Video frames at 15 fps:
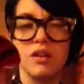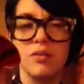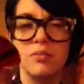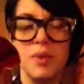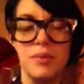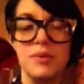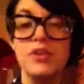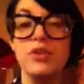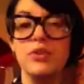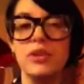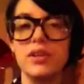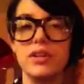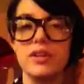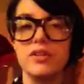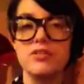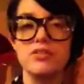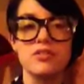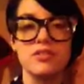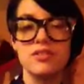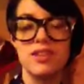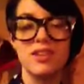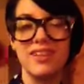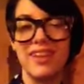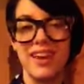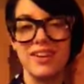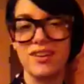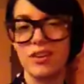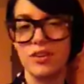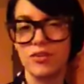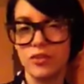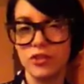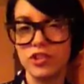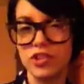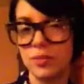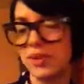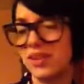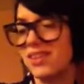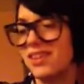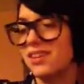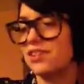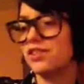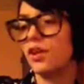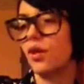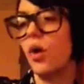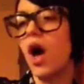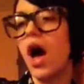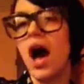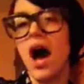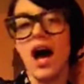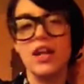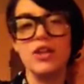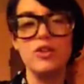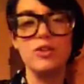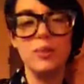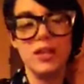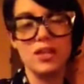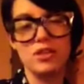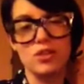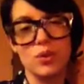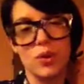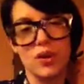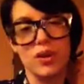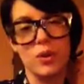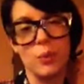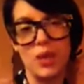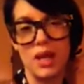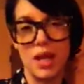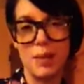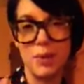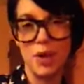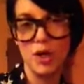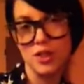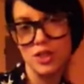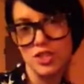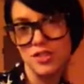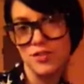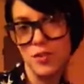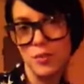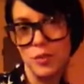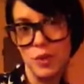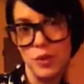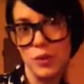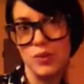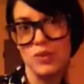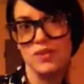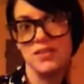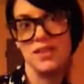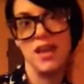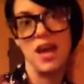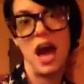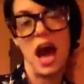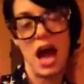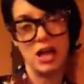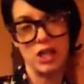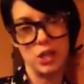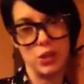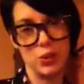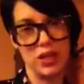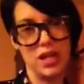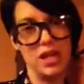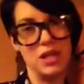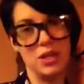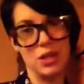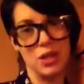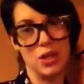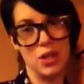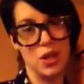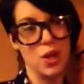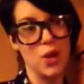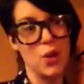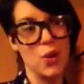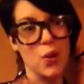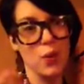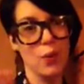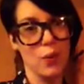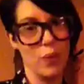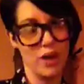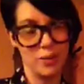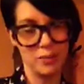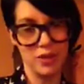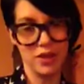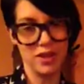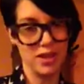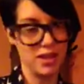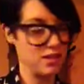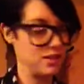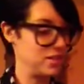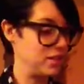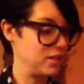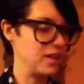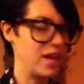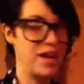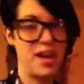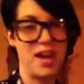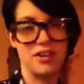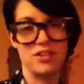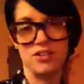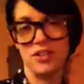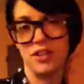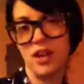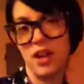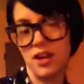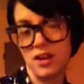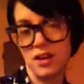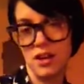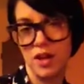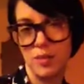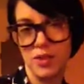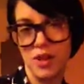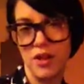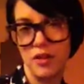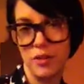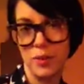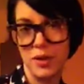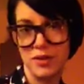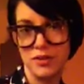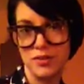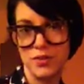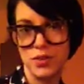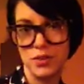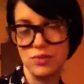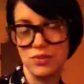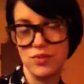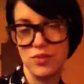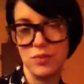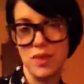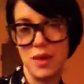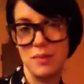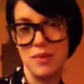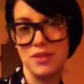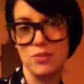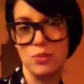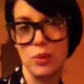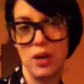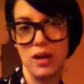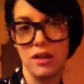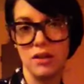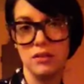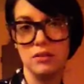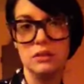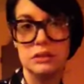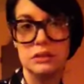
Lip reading: maybe New Year's, and then they had another free shipping thing. So I do make sure that when I purchase from Ukes, I do it when I'm going to get a deal. I actually got a couple other pairs of shoes from them as well.